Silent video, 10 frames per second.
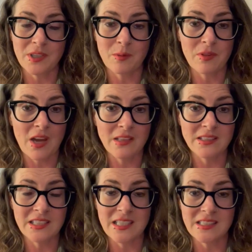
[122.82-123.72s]
with
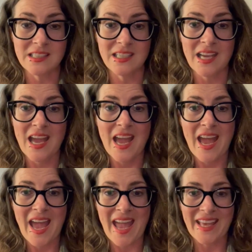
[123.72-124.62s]
Highland dancing
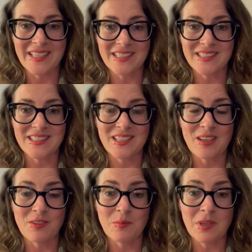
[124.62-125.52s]
and it's
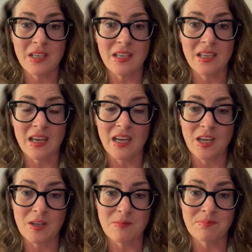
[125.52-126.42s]
given me
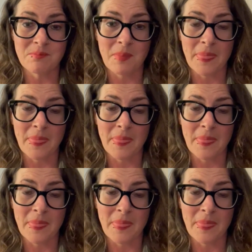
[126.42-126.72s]
um,